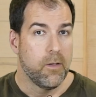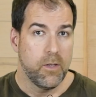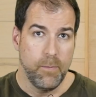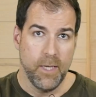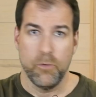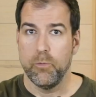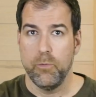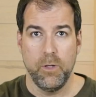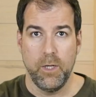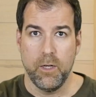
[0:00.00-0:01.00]
This makes it
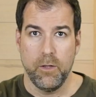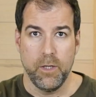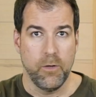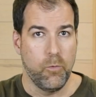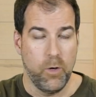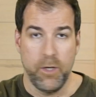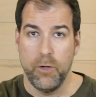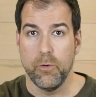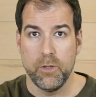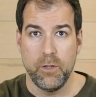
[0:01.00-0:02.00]
really clear what
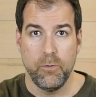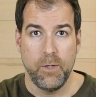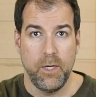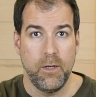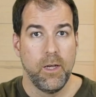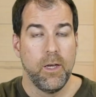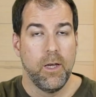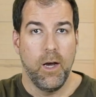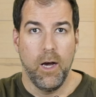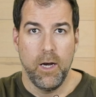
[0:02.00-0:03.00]
you're doing.
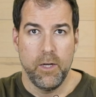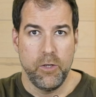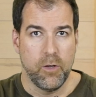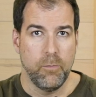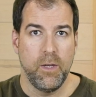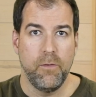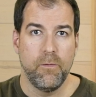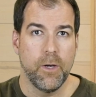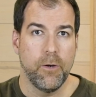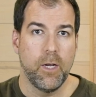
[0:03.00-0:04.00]
Uh, you can be
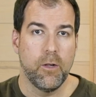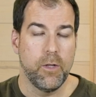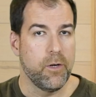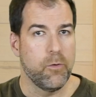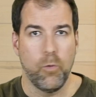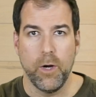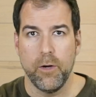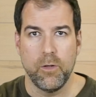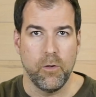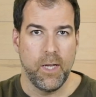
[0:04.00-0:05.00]
very clear where
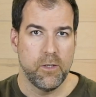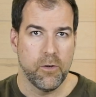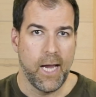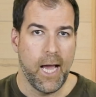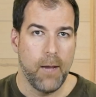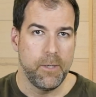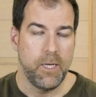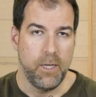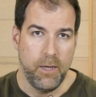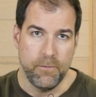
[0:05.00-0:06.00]
delays are
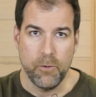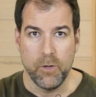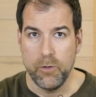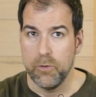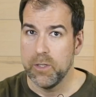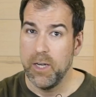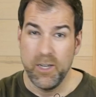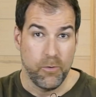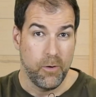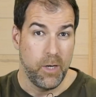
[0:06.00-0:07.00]
happening, if they're on your
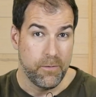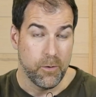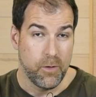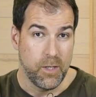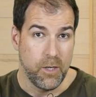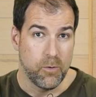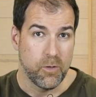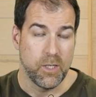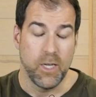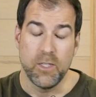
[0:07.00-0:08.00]
side or if they're on the
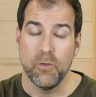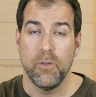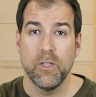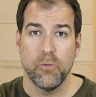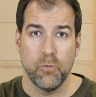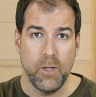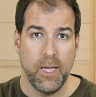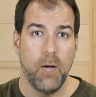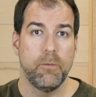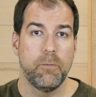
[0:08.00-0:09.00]
owner's side. So this really
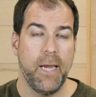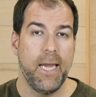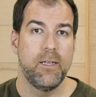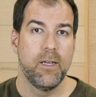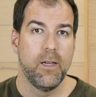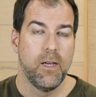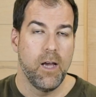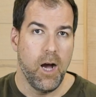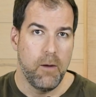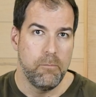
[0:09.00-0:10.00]
helps paint
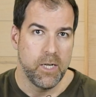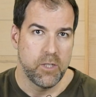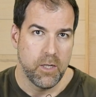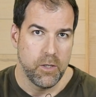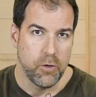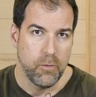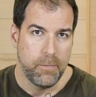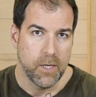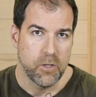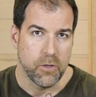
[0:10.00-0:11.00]
a much clearer
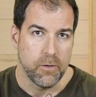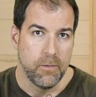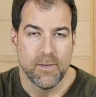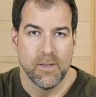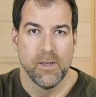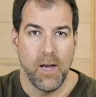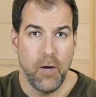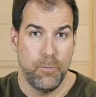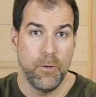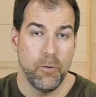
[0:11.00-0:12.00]
picture. I
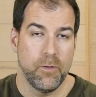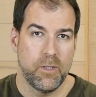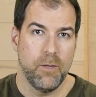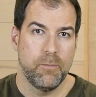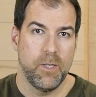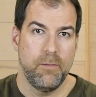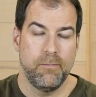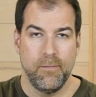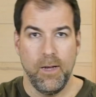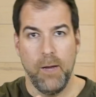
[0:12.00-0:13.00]
hope you learned something.
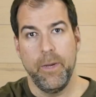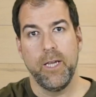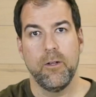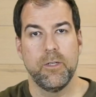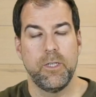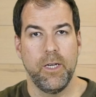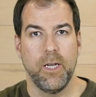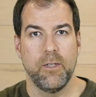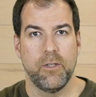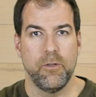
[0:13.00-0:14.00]
I'm Michael. I'll see you
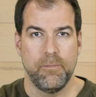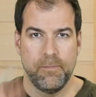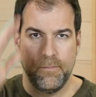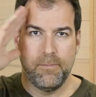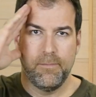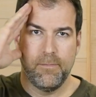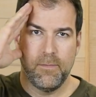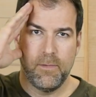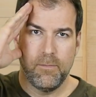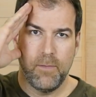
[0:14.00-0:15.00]
again soon.
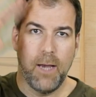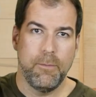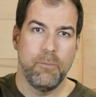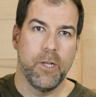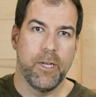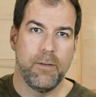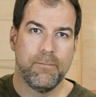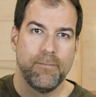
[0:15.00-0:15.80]
Happy planning.